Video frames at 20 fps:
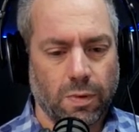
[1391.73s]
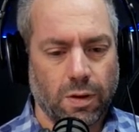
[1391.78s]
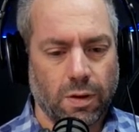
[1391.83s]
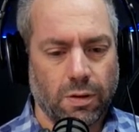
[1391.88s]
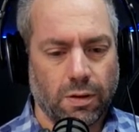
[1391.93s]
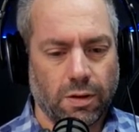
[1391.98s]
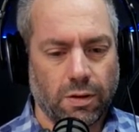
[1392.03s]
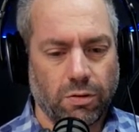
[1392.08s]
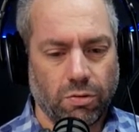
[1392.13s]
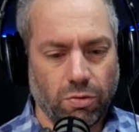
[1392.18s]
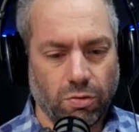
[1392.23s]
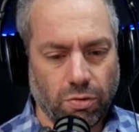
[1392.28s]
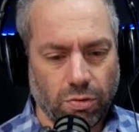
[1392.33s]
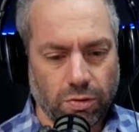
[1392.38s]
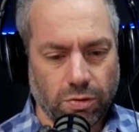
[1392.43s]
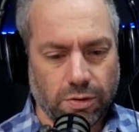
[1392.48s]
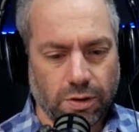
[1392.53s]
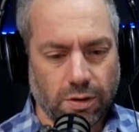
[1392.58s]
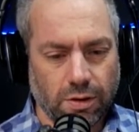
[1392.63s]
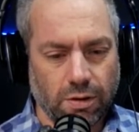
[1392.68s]
the
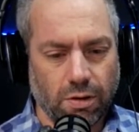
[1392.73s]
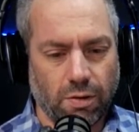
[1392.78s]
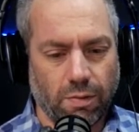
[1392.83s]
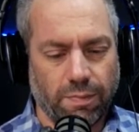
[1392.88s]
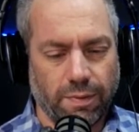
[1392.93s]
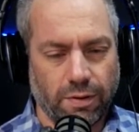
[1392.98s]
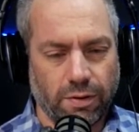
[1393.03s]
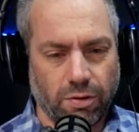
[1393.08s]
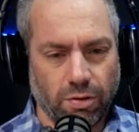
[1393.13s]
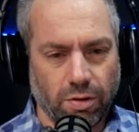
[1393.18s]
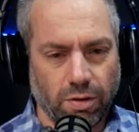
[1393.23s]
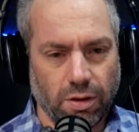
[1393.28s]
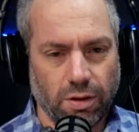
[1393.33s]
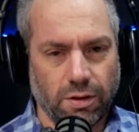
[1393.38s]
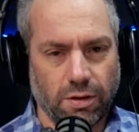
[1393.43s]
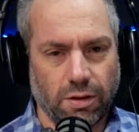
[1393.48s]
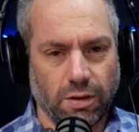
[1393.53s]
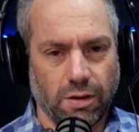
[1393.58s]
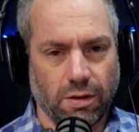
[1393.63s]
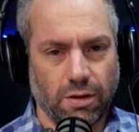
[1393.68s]
tools and the
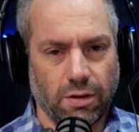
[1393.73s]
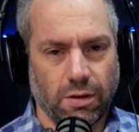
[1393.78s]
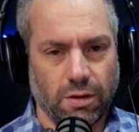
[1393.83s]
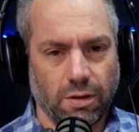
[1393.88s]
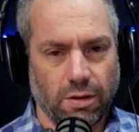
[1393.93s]
opportunity.